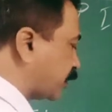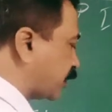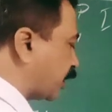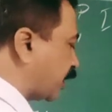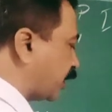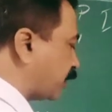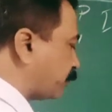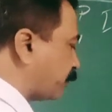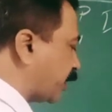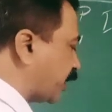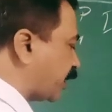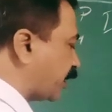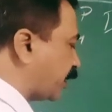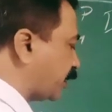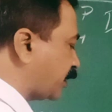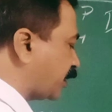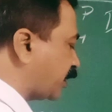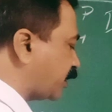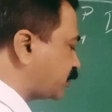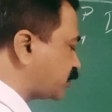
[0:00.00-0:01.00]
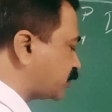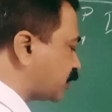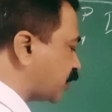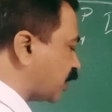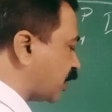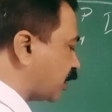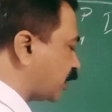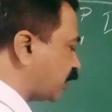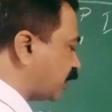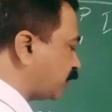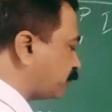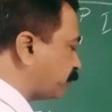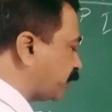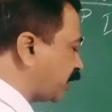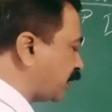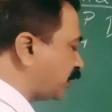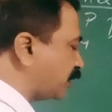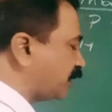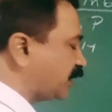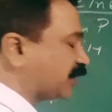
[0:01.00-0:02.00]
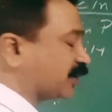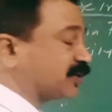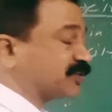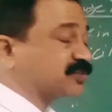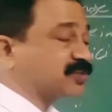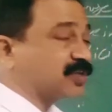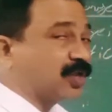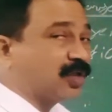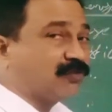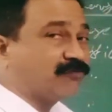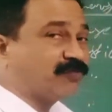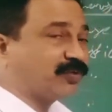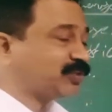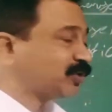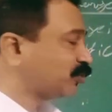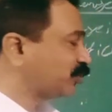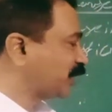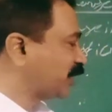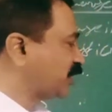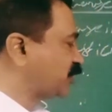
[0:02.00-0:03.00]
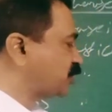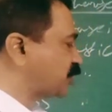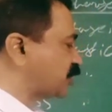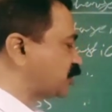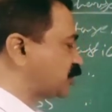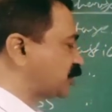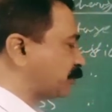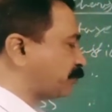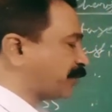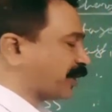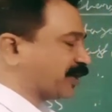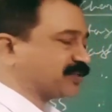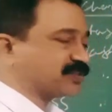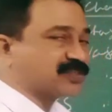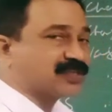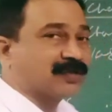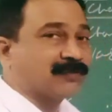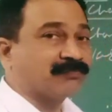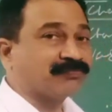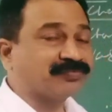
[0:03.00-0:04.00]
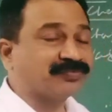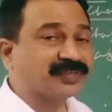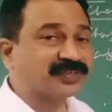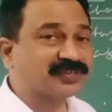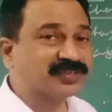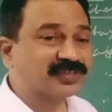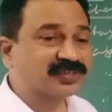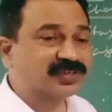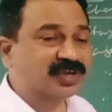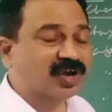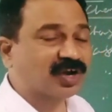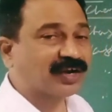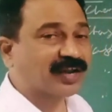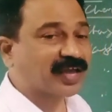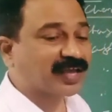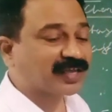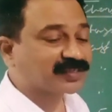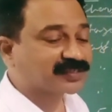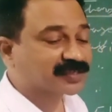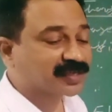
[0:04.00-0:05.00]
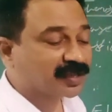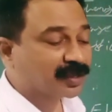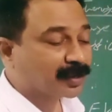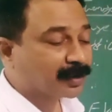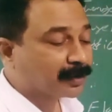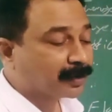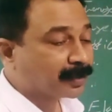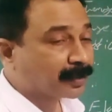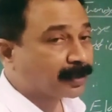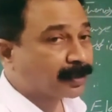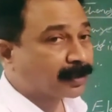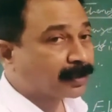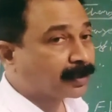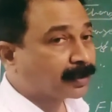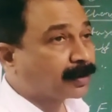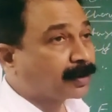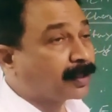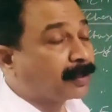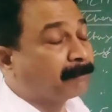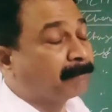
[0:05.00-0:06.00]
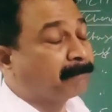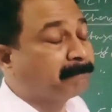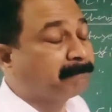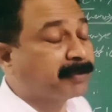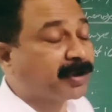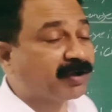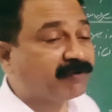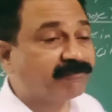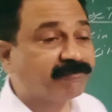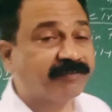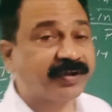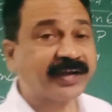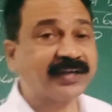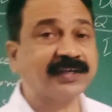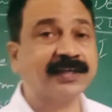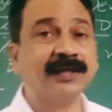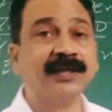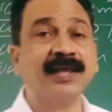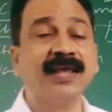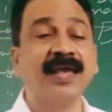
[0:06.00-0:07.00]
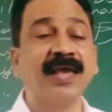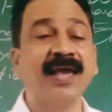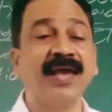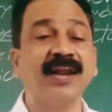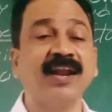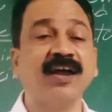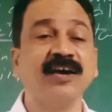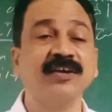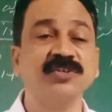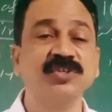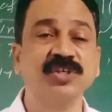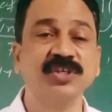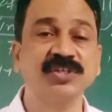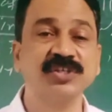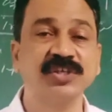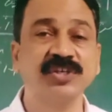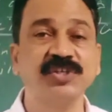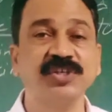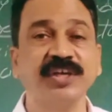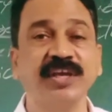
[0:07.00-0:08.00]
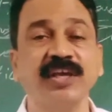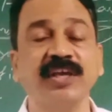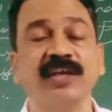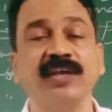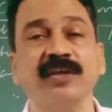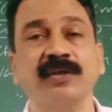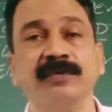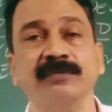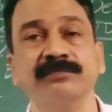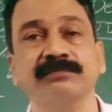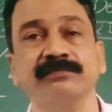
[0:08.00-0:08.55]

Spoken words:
It may increase or it may decrease without any change in the price. This is called as perfect elasticity.